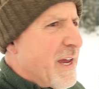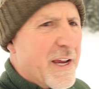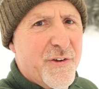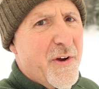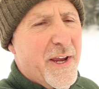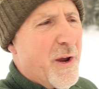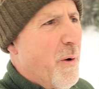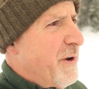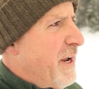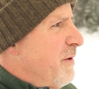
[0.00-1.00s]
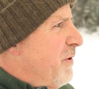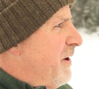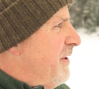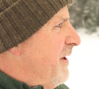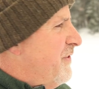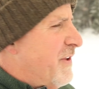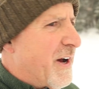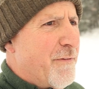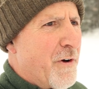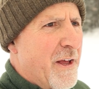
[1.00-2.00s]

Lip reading: because you ain't going anywhere in this stuff.